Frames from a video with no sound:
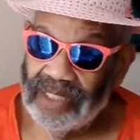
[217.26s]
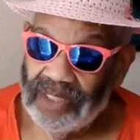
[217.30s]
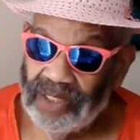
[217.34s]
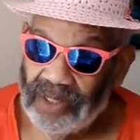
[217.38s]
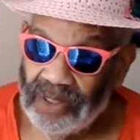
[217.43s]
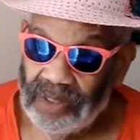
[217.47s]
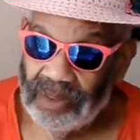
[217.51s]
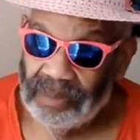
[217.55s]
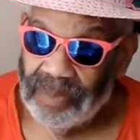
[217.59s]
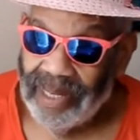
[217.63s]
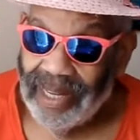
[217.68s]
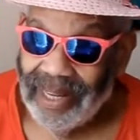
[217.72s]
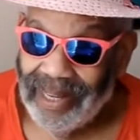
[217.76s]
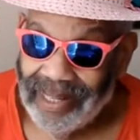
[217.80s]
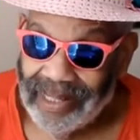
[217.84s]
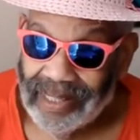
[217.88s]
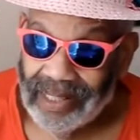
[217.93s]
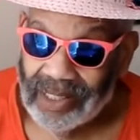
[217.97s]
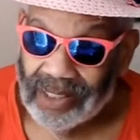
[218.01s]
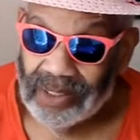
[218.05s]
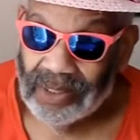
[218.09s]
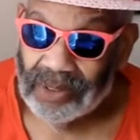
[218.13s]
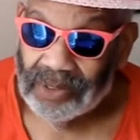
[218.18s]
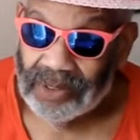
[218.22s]
is doing
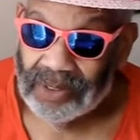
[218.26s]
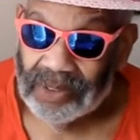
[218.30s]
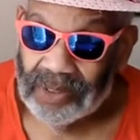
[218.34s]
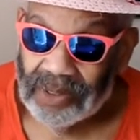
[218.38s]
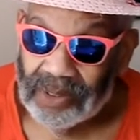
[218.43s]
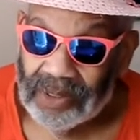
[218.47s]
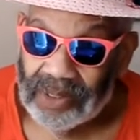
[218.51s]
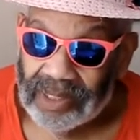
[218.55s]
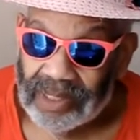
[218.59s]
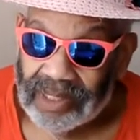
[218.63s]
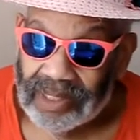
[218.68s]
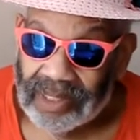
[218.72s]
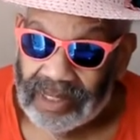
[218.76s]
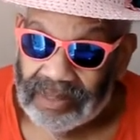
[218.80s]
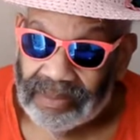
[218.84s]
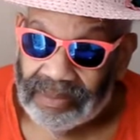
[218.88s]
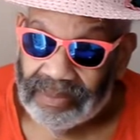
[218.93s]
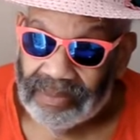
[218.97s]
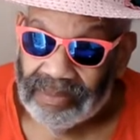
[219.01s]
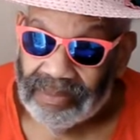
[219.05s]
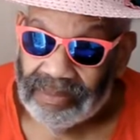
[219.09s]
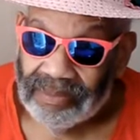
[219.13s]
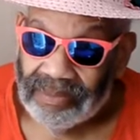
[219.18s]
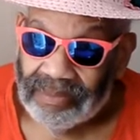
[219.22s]
behind closed doors.
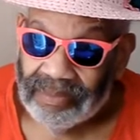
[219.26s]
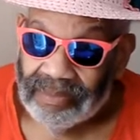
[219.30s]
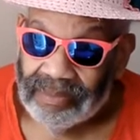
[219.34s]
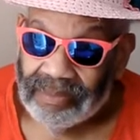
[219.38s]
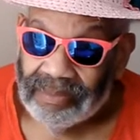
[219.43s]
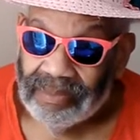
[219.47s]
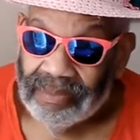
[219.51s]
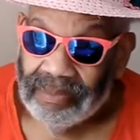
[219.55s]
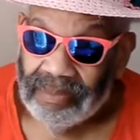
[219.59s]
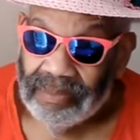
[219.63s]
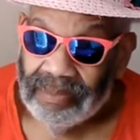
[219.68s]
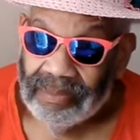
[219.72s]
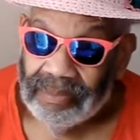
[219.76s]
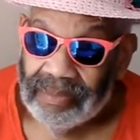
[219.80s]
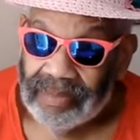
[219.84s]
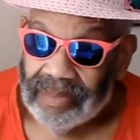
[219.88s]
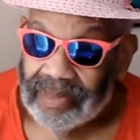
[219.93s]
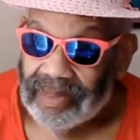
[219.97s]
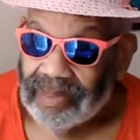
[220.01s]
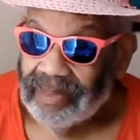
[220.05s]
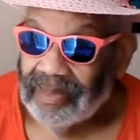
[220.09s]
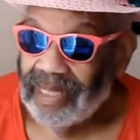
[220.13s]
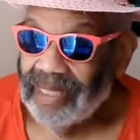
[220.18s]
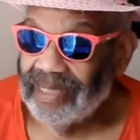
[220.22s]

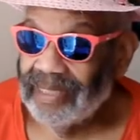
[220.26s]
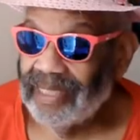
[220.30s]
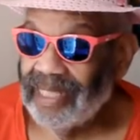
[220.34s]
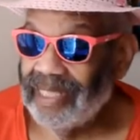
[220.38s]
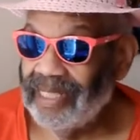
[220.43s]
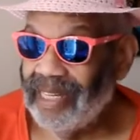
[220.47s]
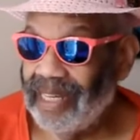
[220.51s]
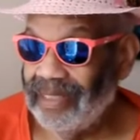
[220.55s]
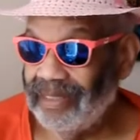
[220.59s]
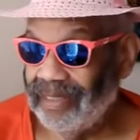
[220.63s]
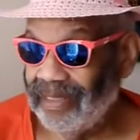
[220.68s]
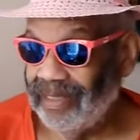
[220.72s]
That's that,